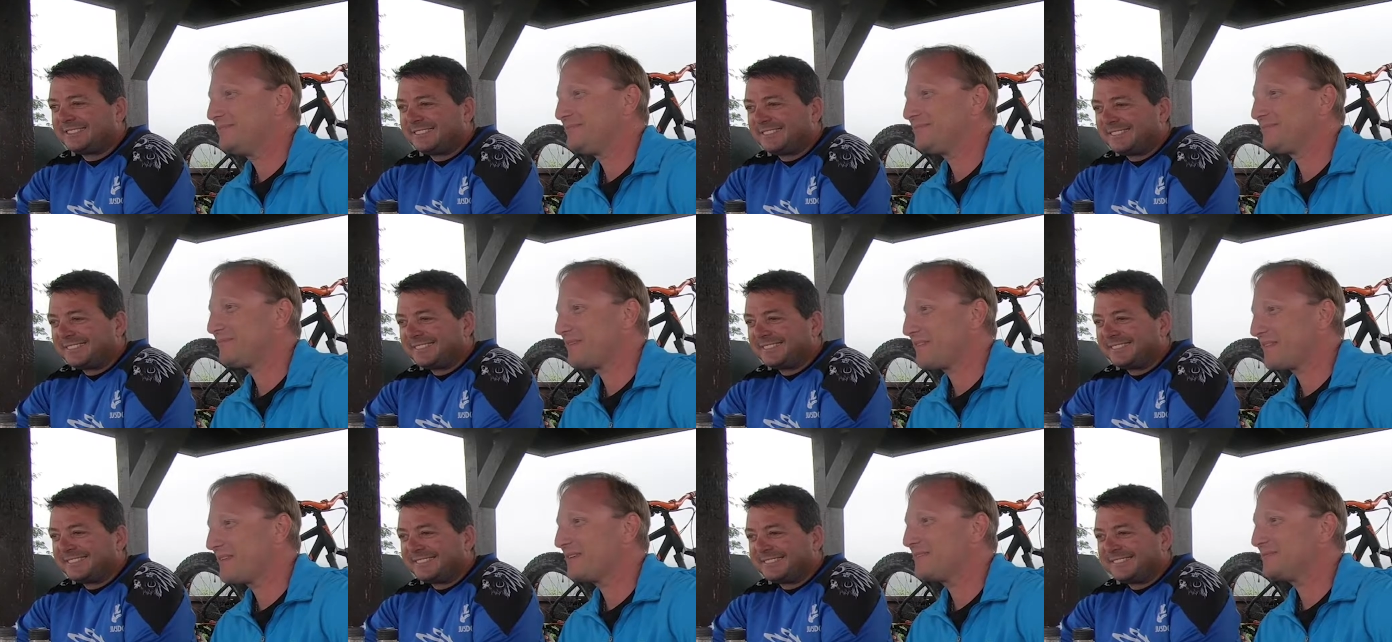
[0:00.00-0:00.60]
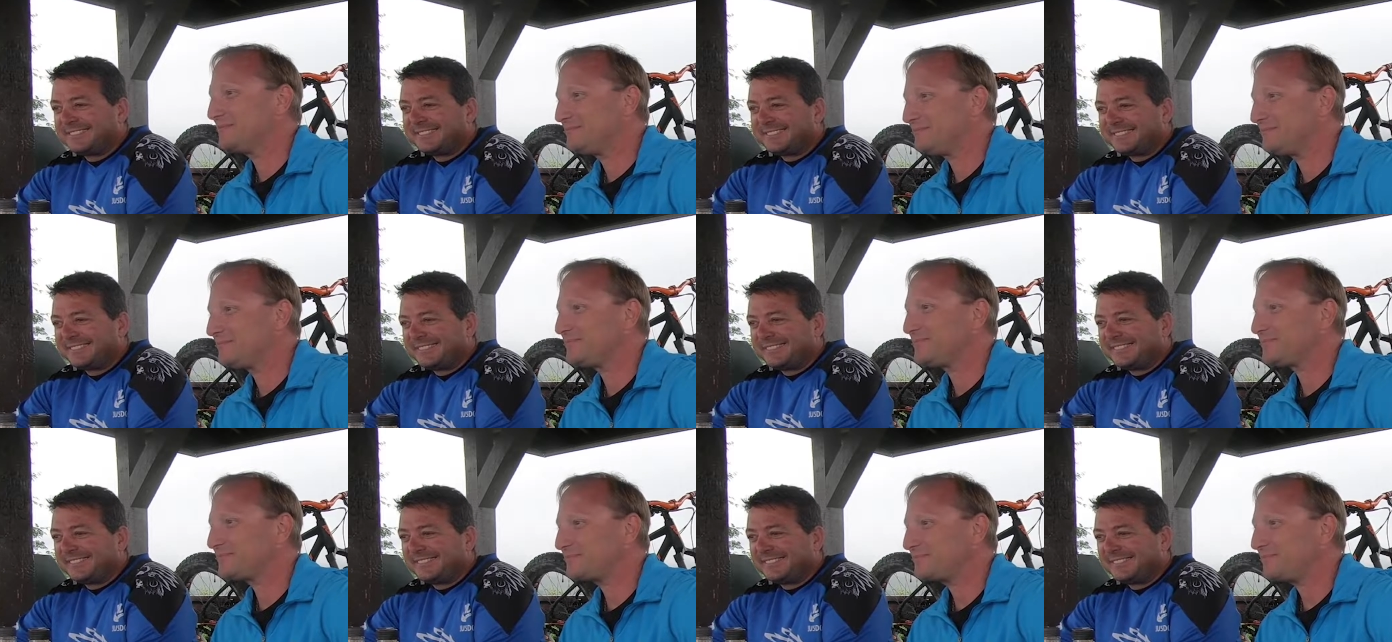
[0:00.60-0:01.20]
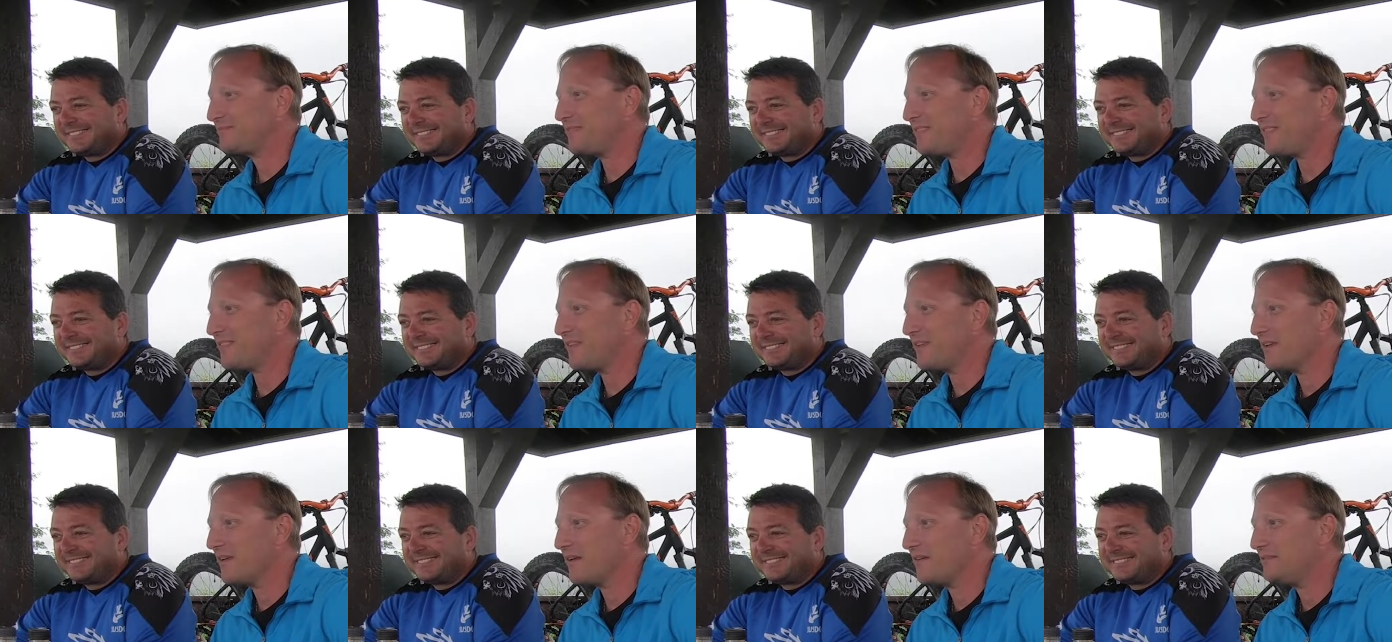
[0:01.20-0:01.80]
Speaker 1: So that's how you got
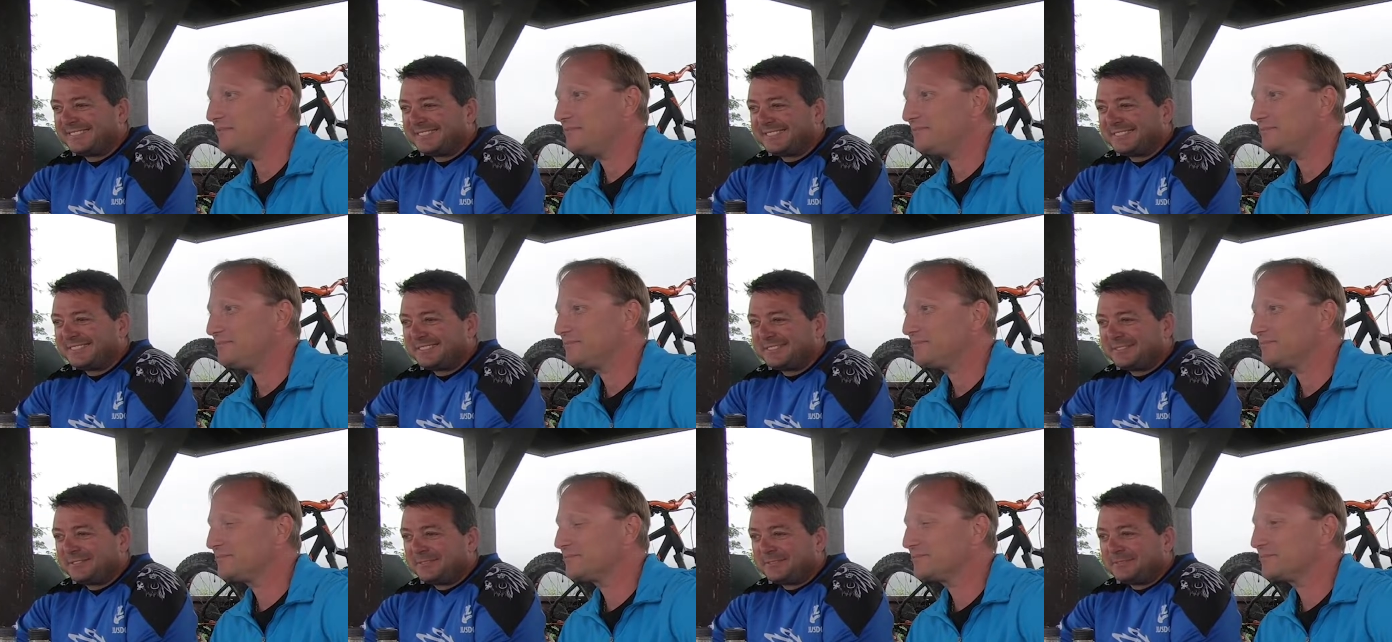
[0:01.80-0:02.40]
involved with